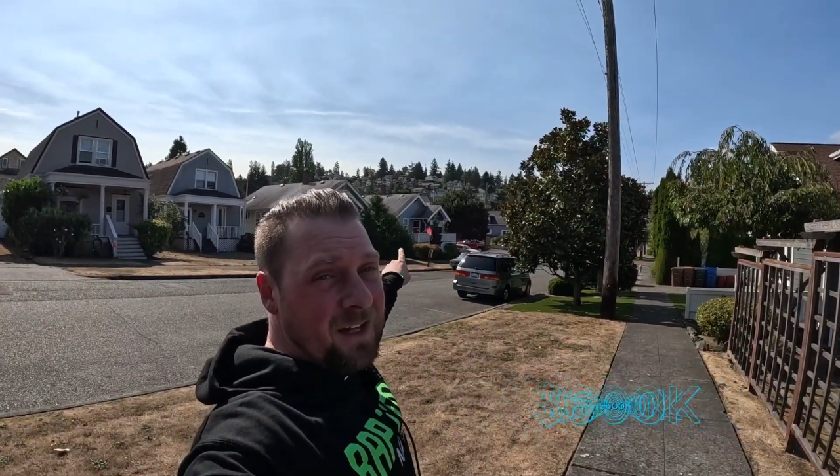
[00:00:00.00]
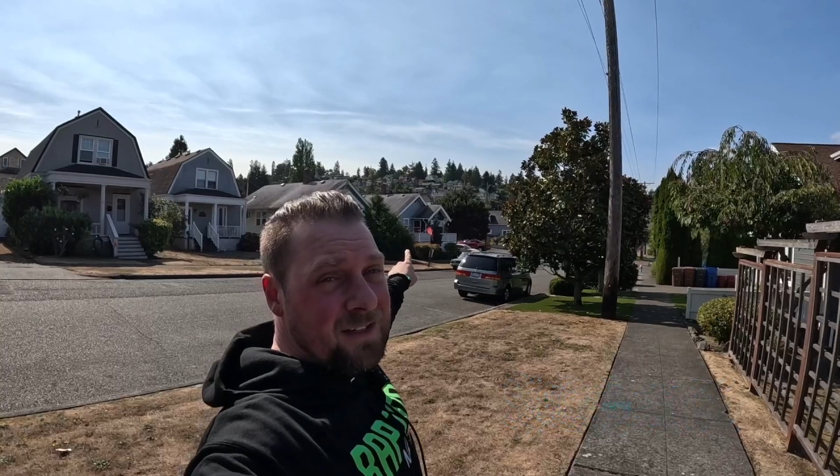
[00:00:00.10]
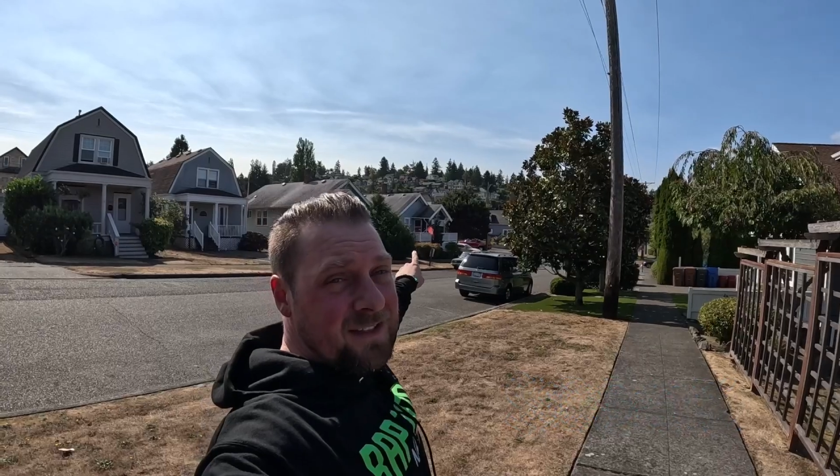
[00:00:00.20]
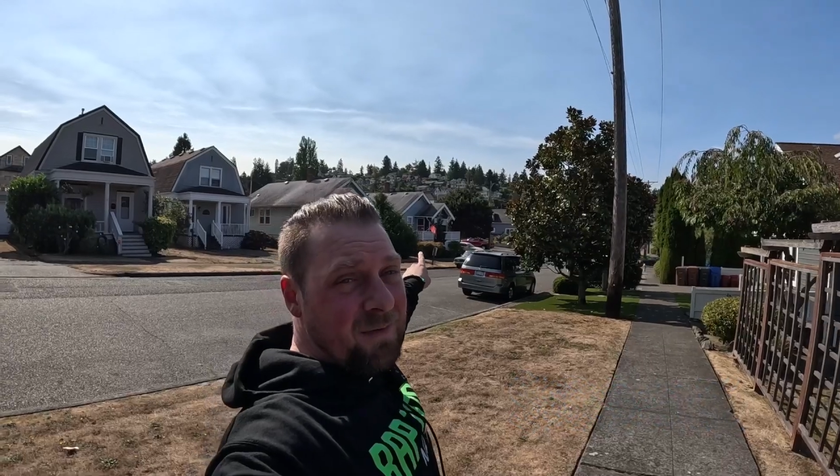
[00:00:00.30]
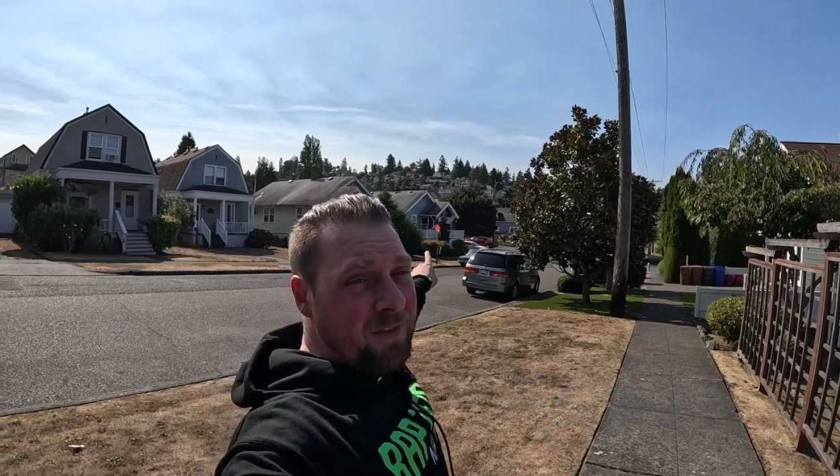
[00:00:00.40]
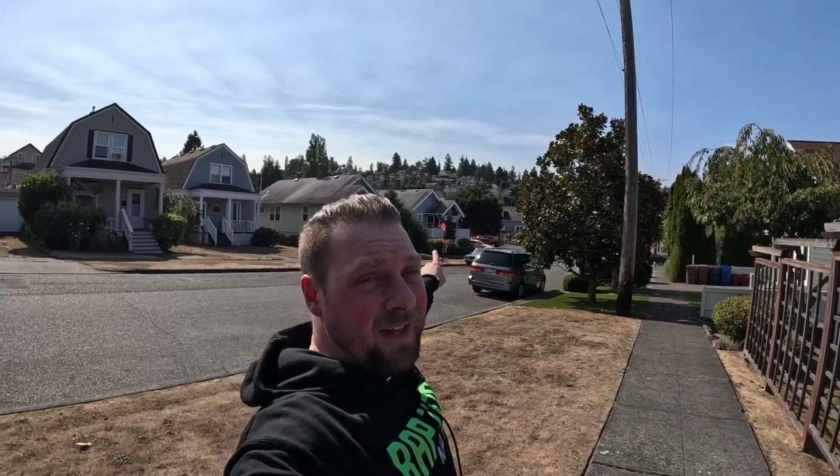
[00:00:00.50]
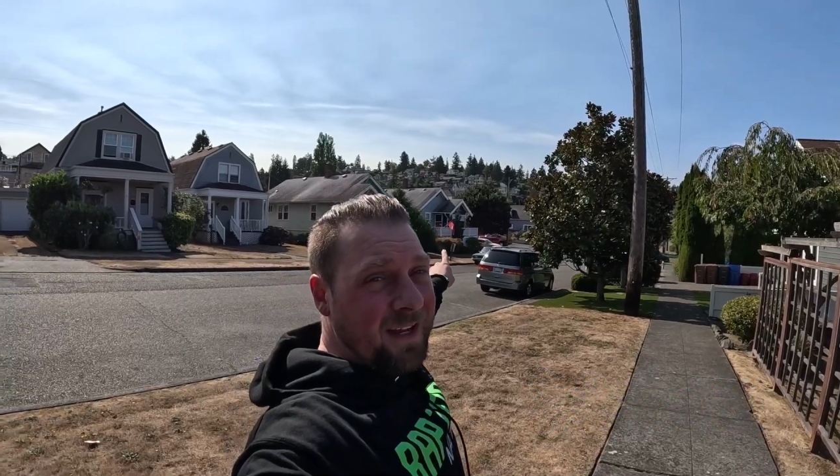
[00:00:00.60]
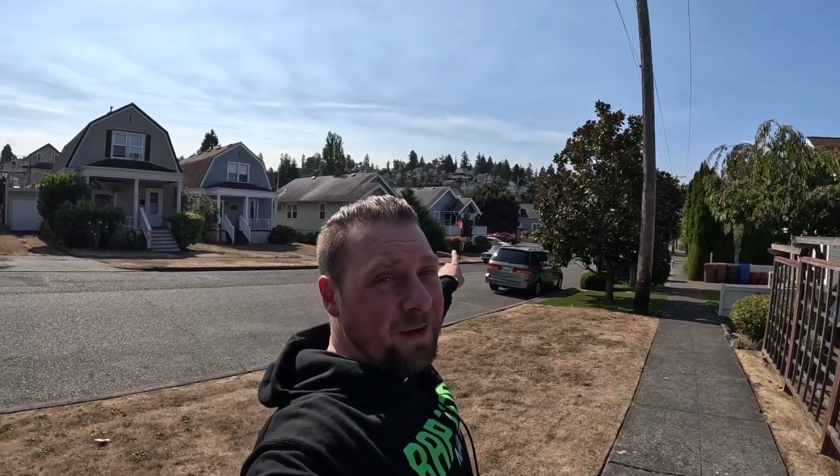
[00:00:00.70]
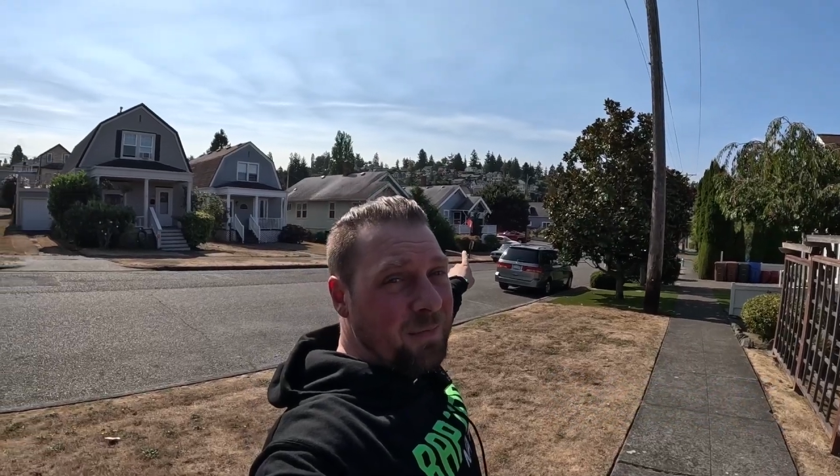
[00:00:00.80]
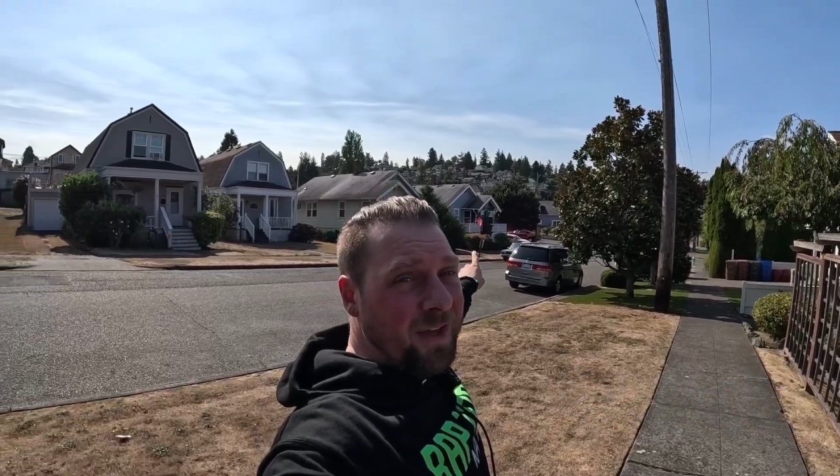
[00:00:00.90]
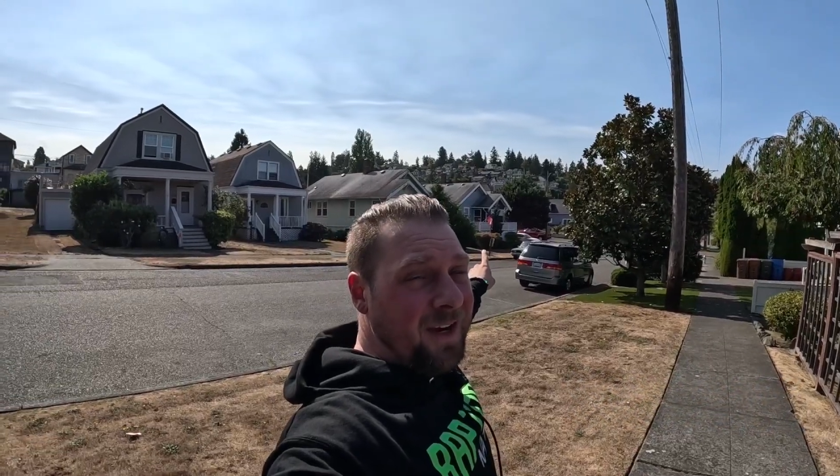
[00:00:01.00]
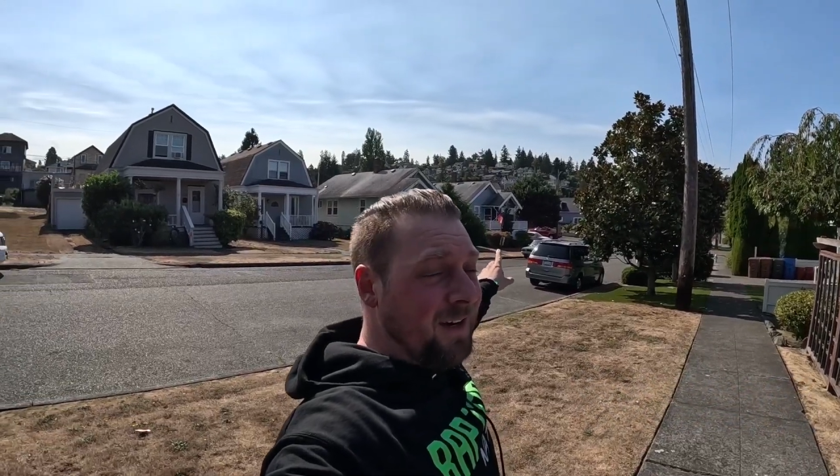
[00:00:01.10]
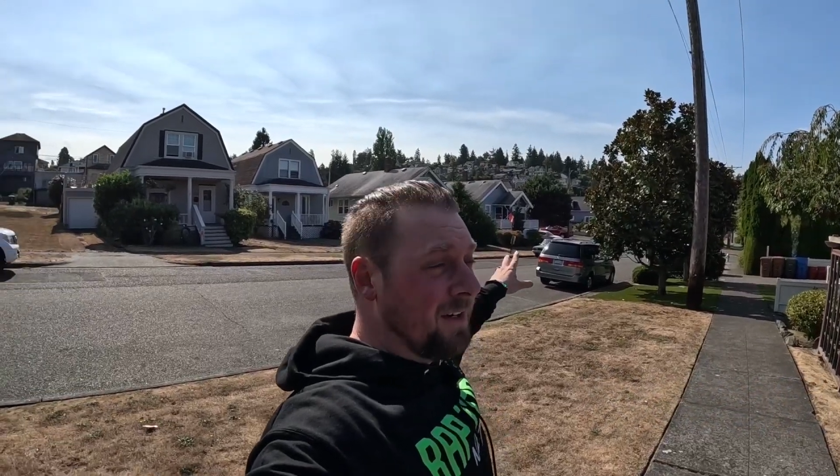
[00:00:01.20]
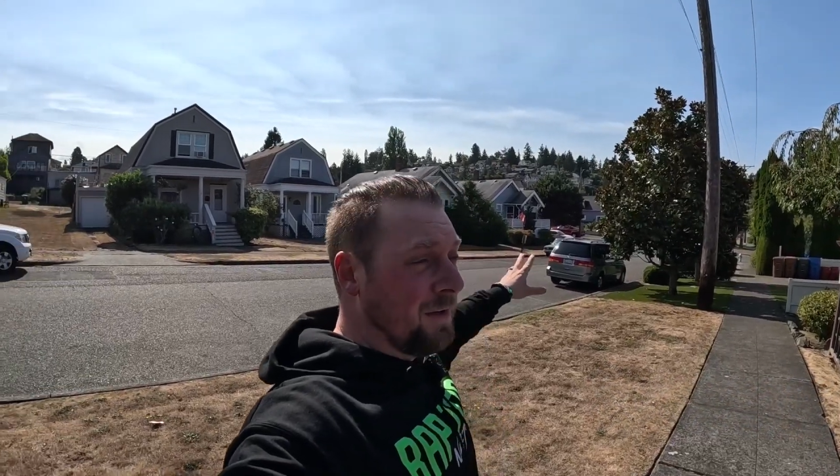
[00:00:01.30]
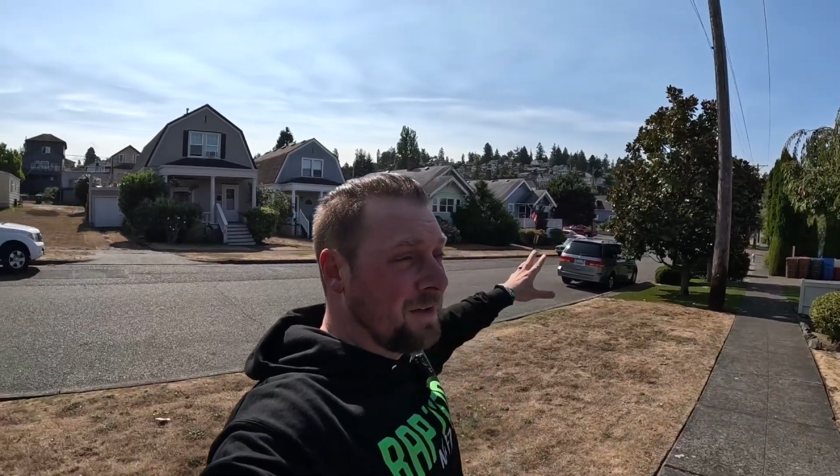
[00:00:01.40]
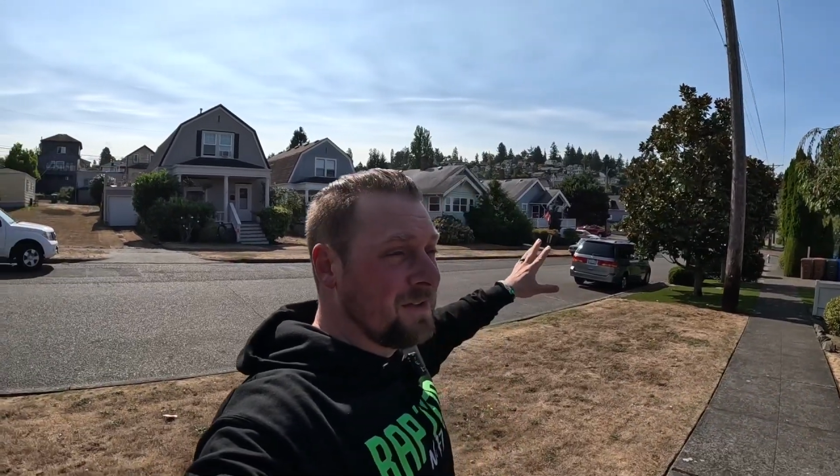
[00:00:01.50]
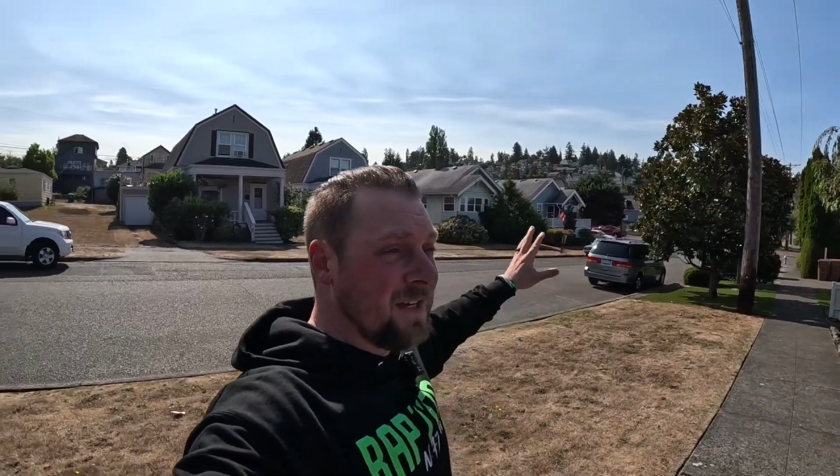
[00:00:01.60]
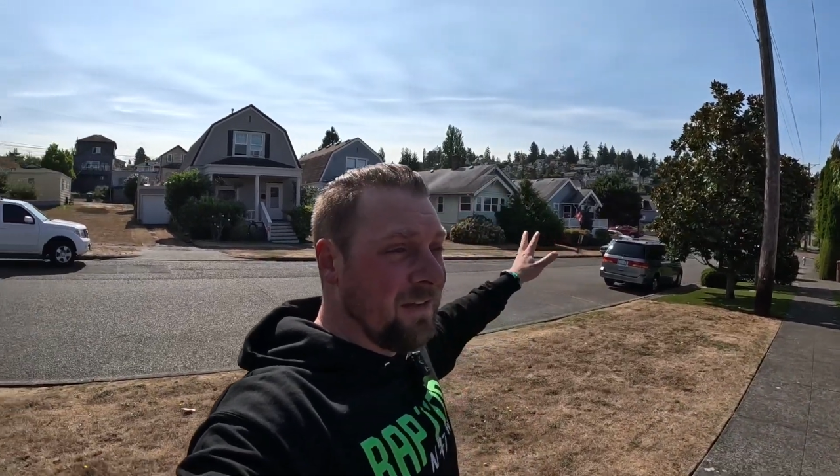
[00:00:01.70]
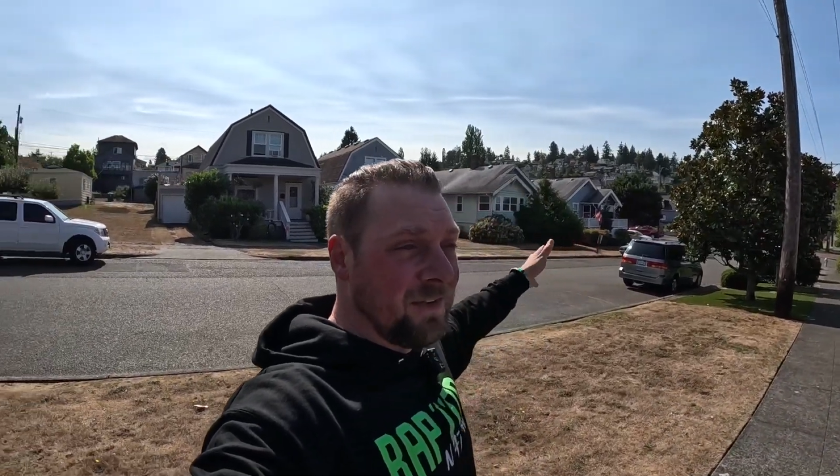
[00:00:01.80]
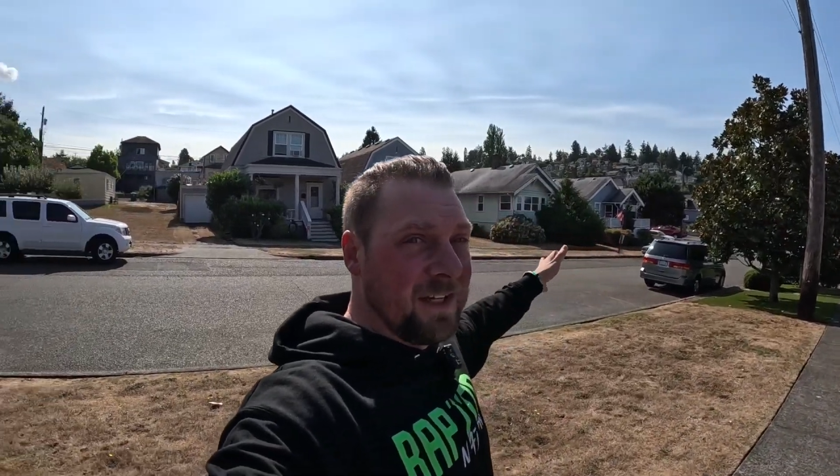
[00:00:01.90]
hit something like up there, you know, you're
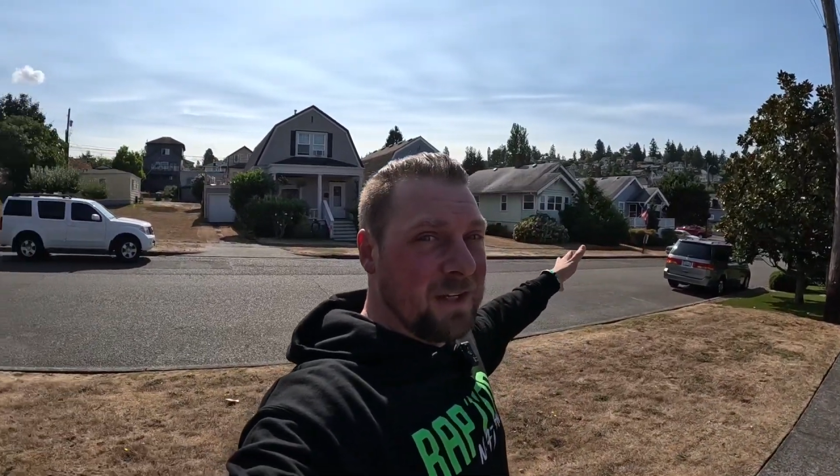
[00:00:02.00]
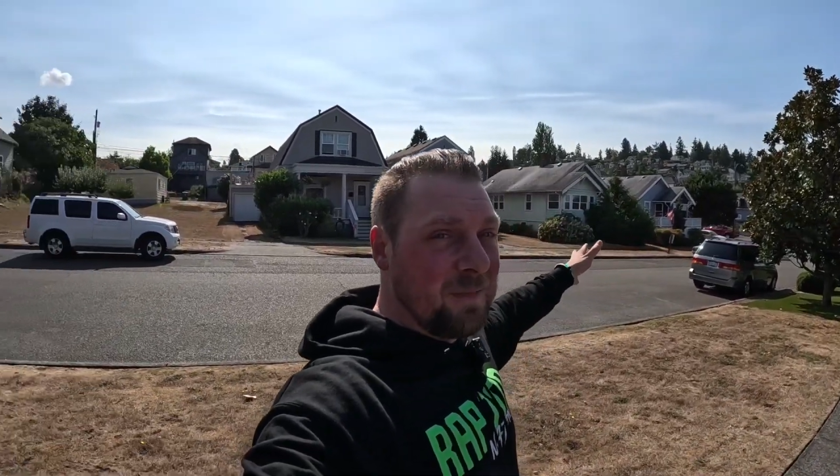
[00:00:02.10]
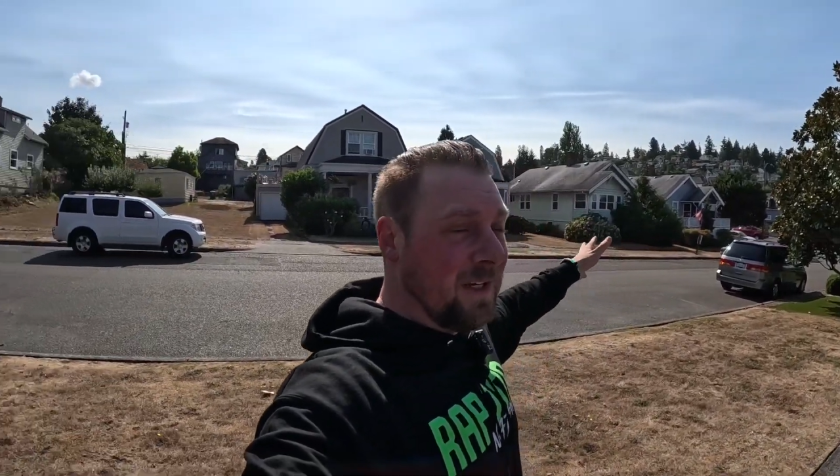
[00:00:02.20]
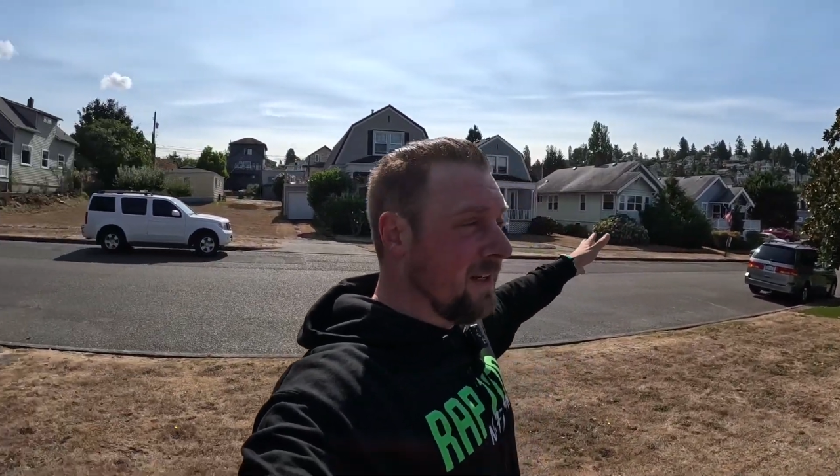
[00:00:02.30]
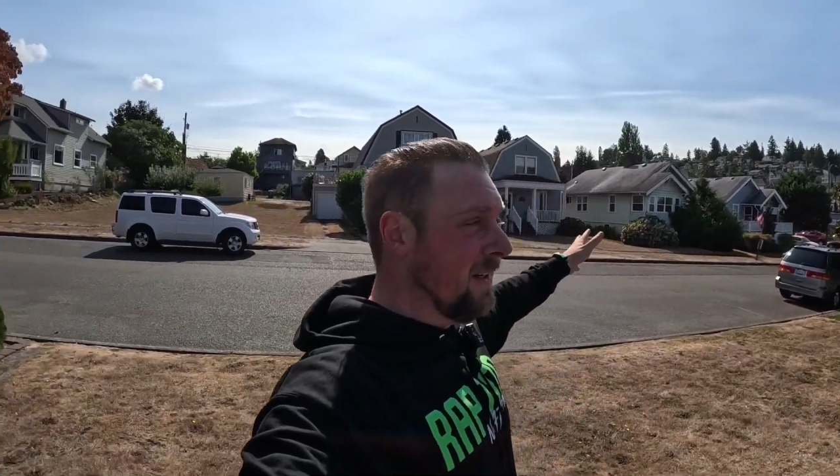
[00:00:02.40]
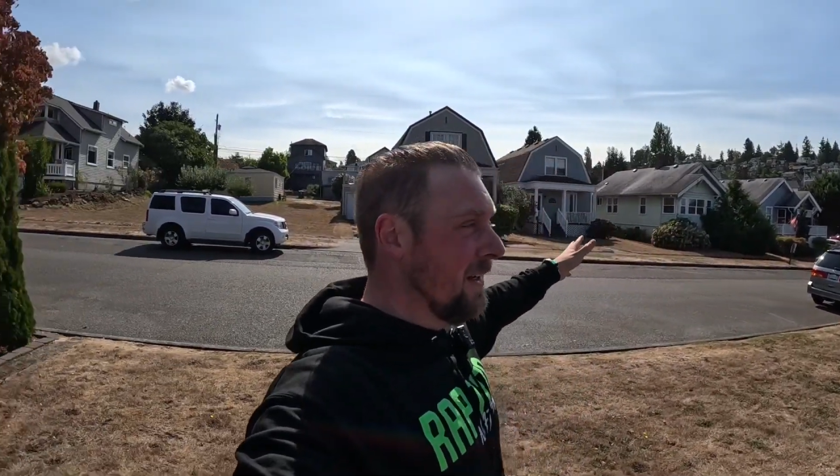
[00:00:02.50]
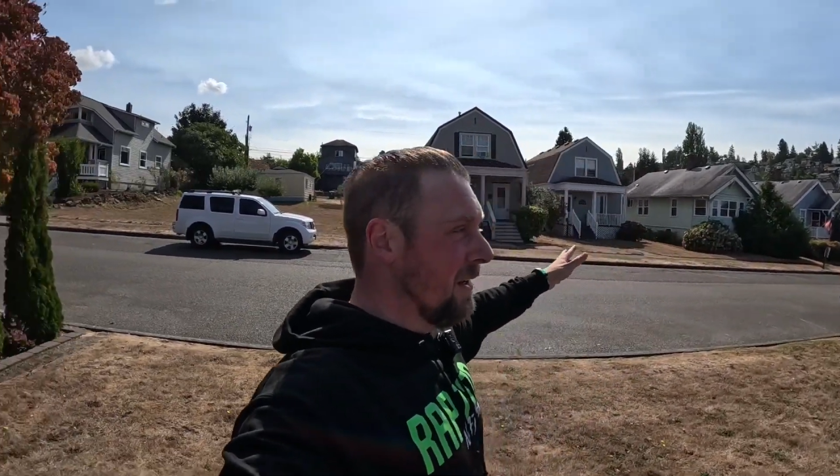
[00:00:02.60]
definitely going to be